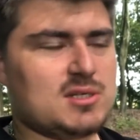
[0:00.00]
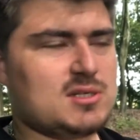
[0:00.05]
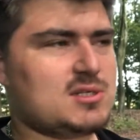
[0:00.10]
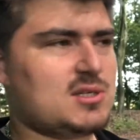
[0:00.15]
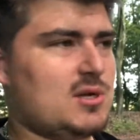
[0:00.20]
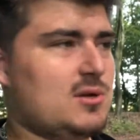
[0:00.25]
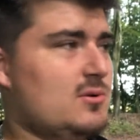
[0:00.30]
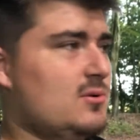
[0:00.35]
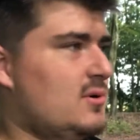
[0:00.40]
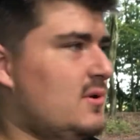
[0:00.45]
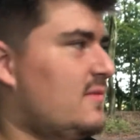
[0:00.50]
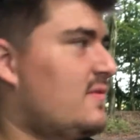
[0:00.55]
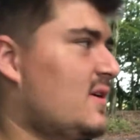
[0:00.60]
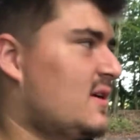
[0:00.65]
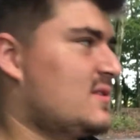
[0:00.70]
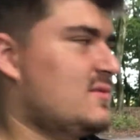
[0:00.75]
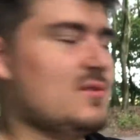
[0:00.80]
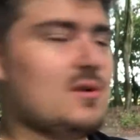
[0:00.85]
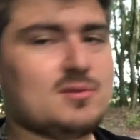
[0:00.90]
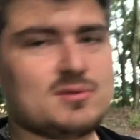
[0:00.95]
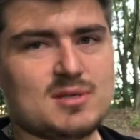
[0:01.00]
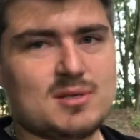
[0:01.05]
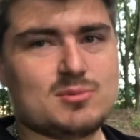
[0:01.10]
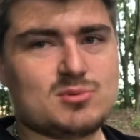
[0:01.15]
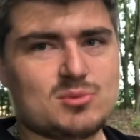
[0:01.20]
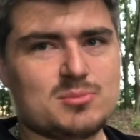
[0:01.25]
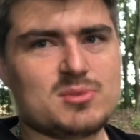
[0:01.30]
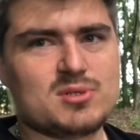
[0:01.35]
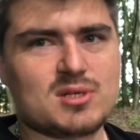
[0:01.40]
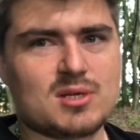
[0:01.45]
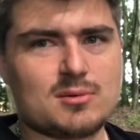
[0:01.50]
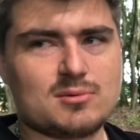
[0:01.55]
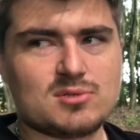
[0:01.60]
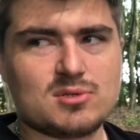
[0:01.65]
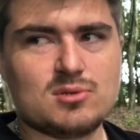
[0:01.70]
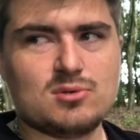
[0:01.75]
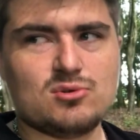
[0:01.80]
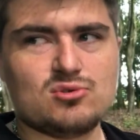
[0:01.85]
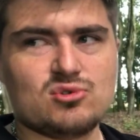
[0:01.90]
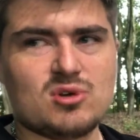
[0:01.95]
So effectively it was almost like I was
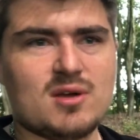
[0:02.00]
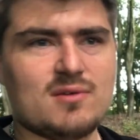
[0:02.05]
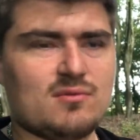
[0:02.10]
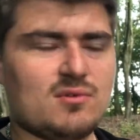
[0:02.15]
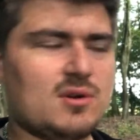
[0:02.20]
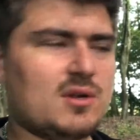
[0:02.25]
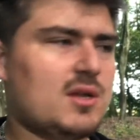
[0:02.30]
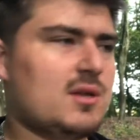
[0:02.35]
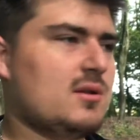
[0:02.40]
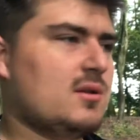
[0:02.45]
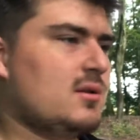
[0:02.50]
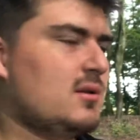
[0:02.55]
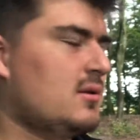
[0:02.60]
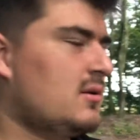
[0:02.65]
a new driver again.